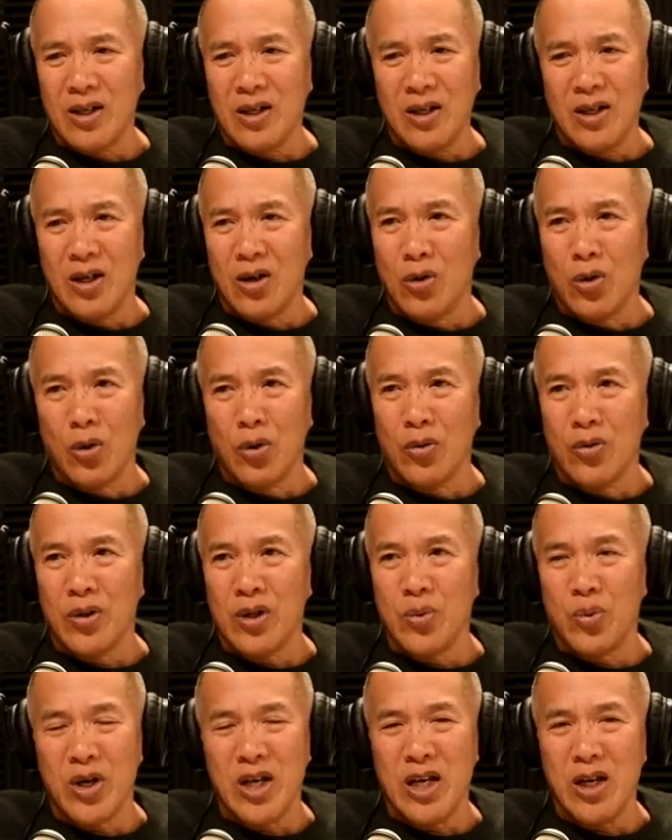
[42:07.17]
you know, all
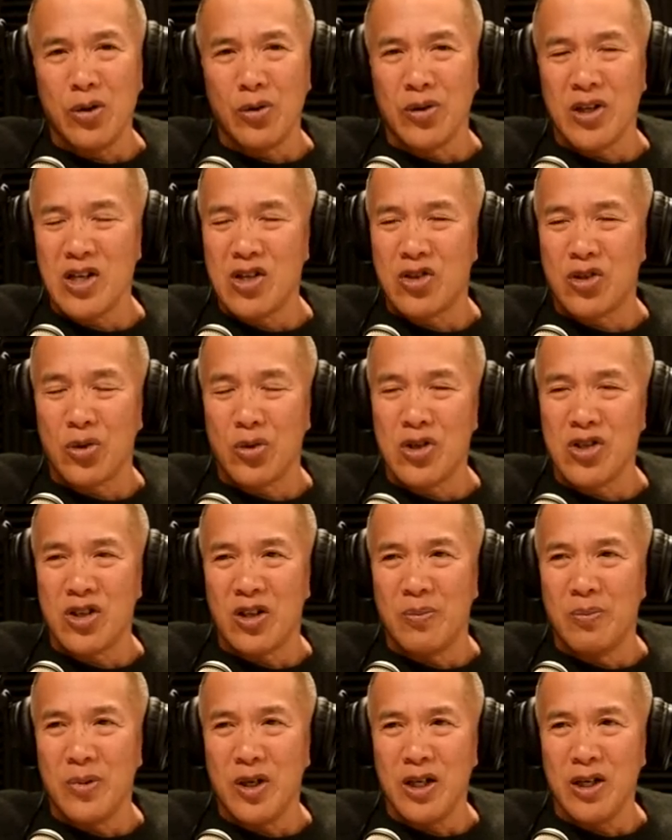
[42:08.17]
we hear all these stories in
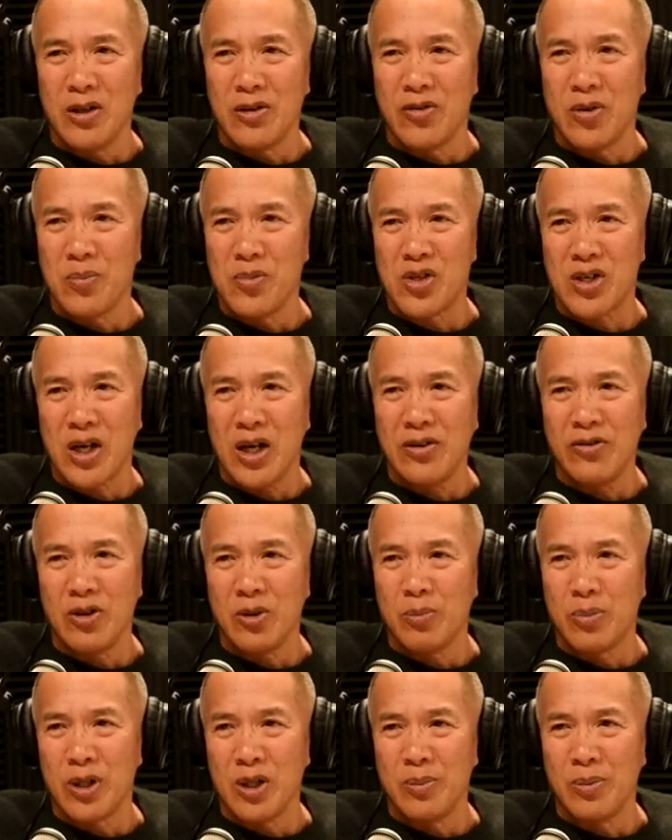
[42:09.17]
the media of him
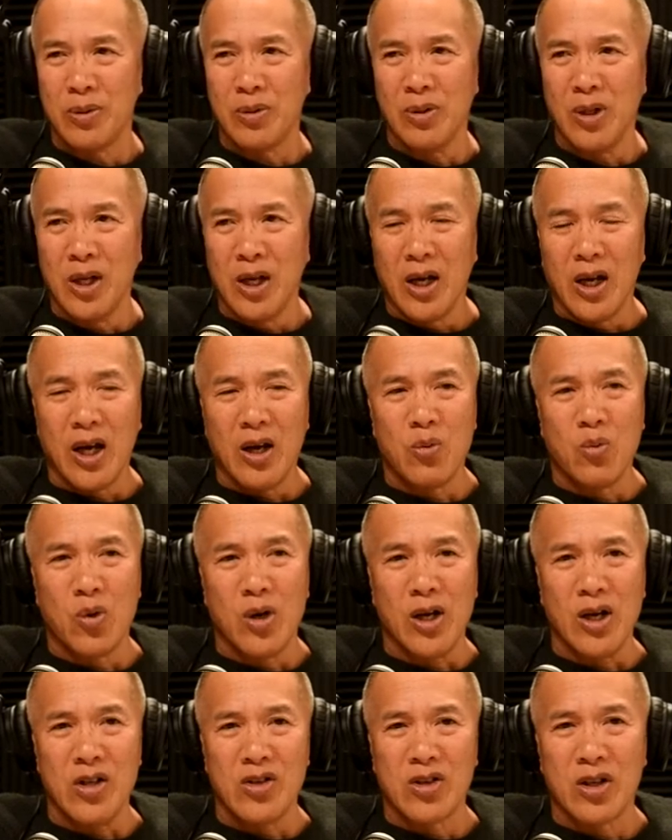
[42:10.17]
saving people, and
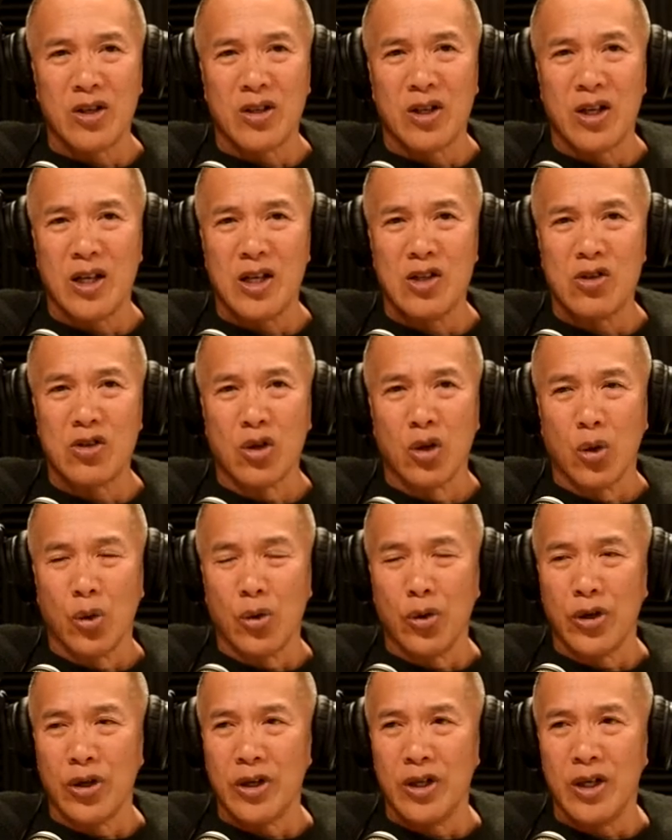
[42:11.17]
why is it that he's
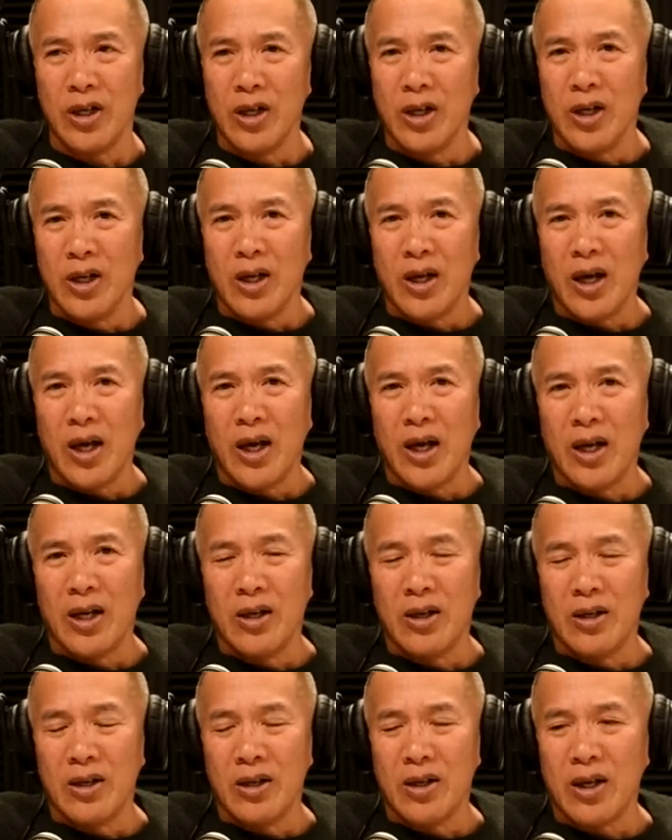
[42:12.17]
lauded
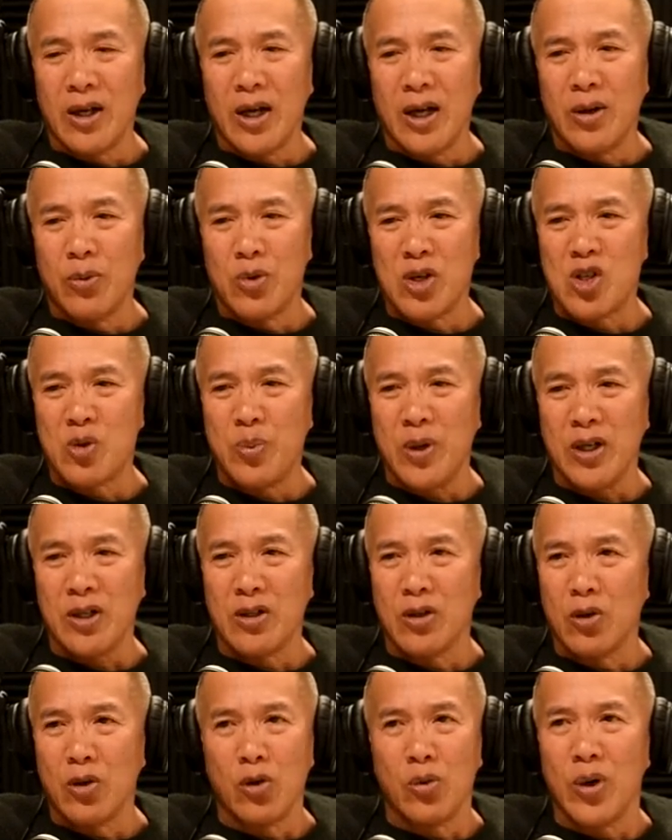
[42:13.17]
and and
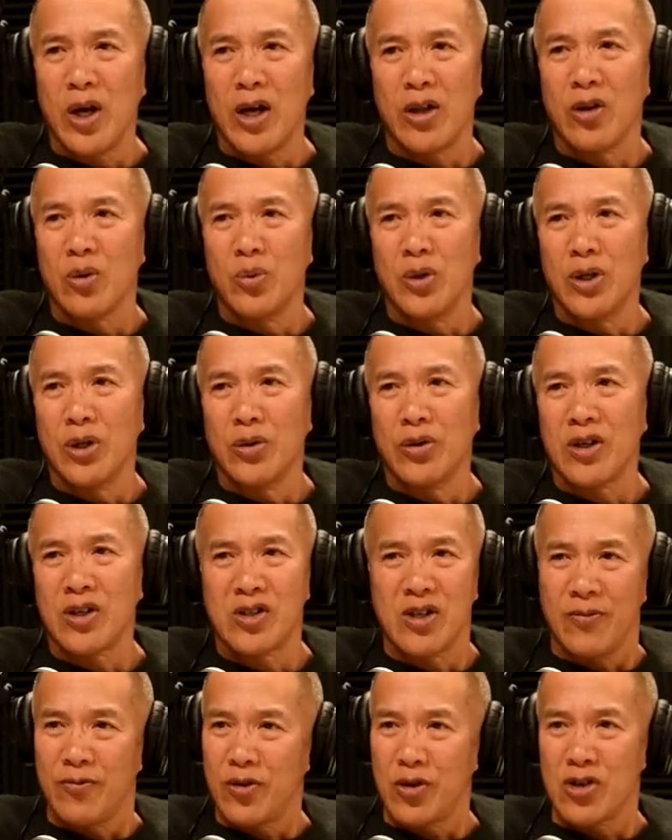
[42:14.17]
respected all around the world
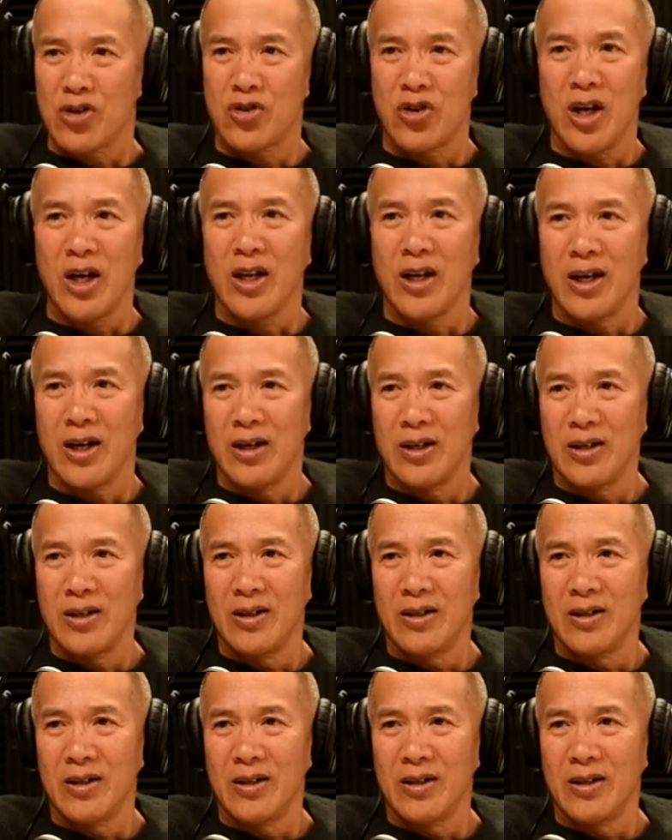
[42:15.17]
except for Australia.